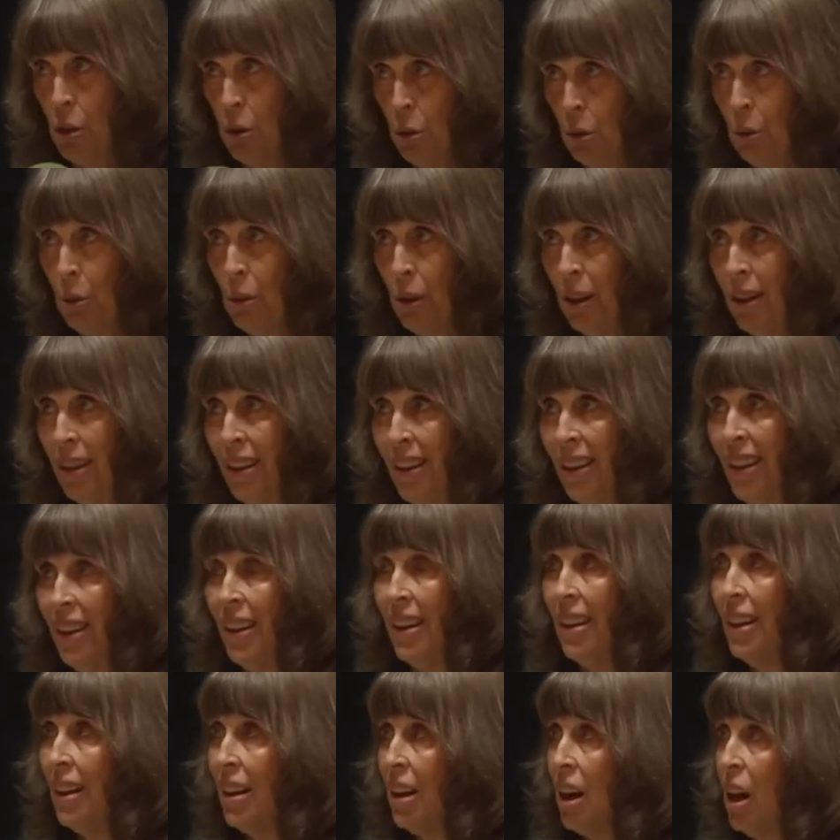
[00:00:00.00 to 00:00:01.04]
new
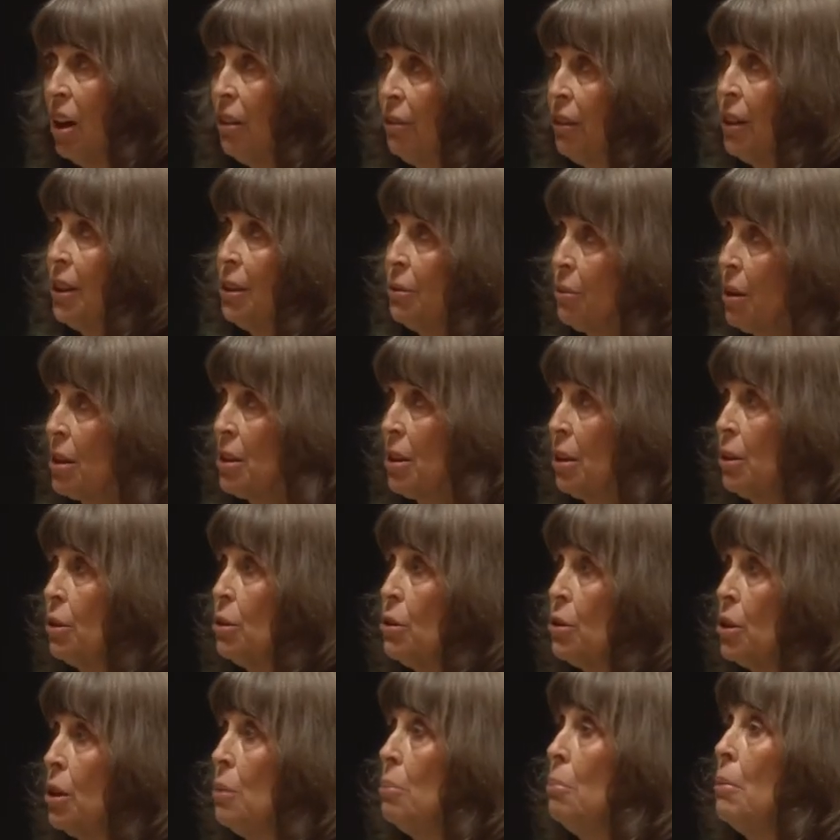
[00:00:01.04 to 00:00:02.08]
conflict
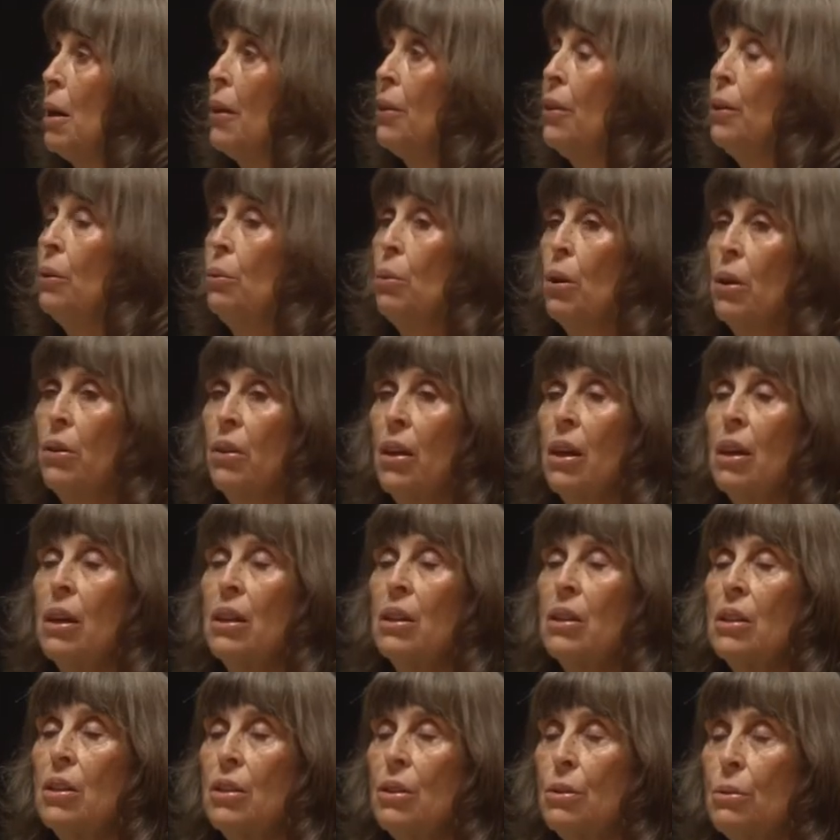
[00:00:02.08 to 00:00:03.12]
resolution method with
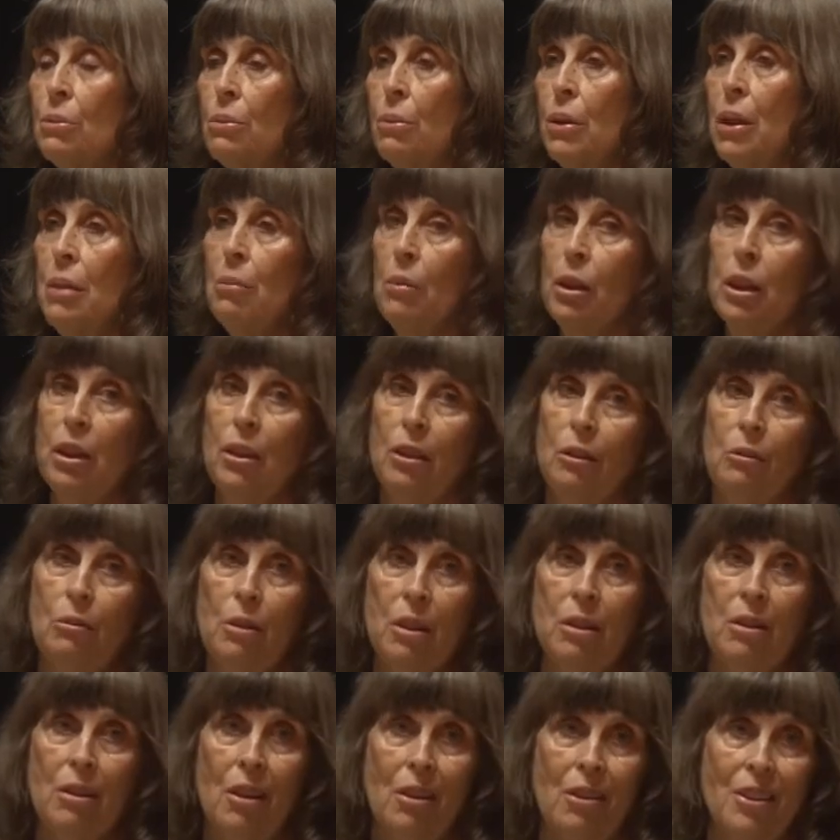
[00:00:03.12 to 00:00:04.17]
extremely good
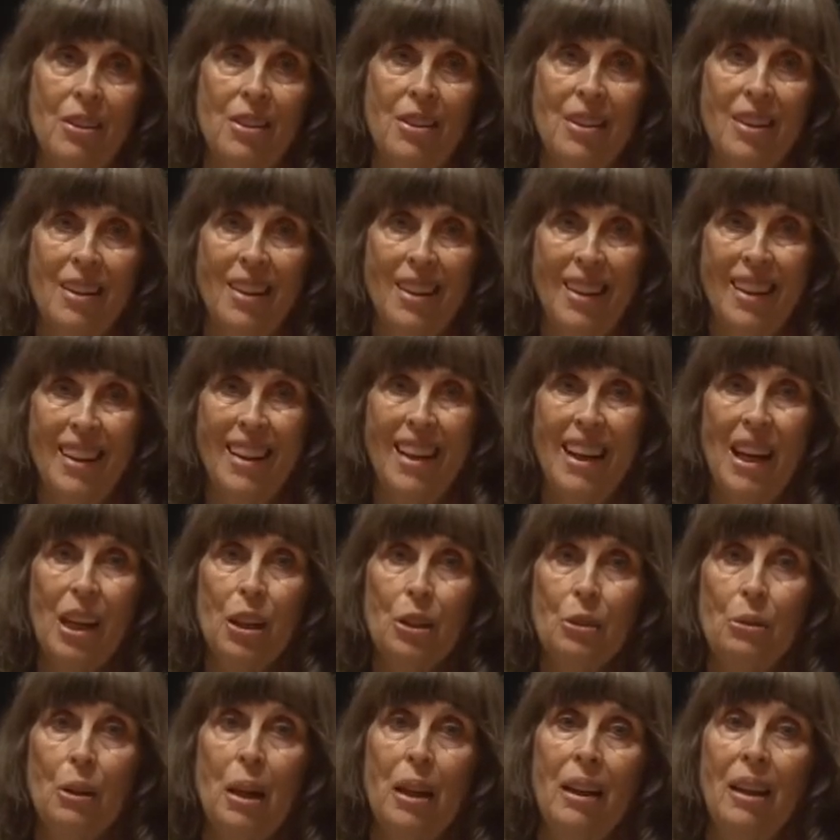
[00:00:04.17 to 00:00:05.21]
results
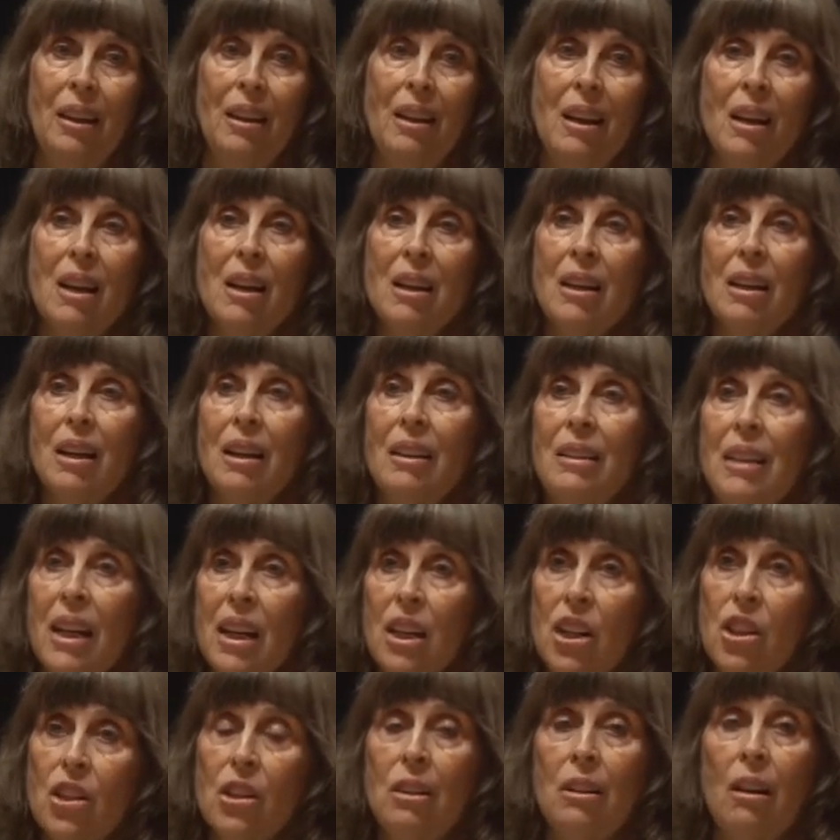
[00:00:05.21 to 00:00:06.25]
at creating
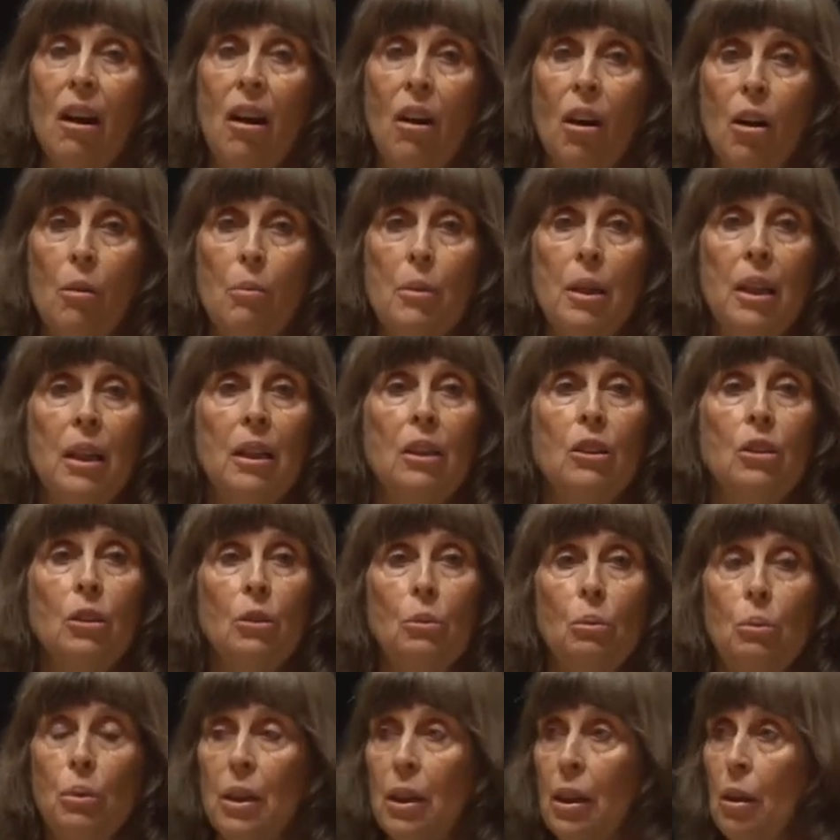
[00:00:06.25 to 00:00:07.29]
connection, harmony,
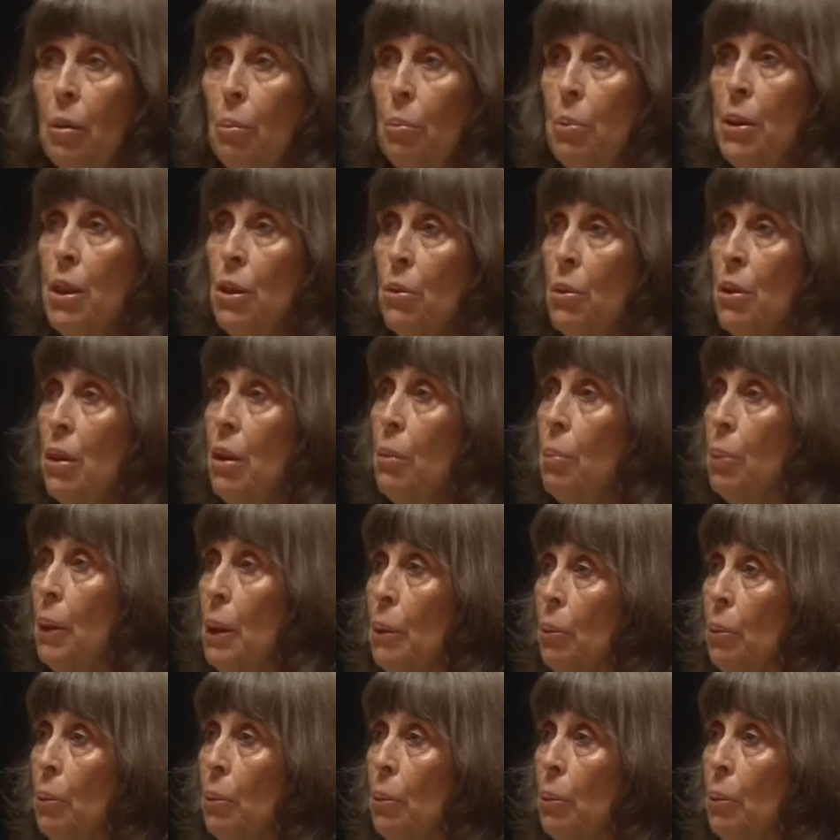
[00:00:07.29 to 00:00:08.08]
goodwill between the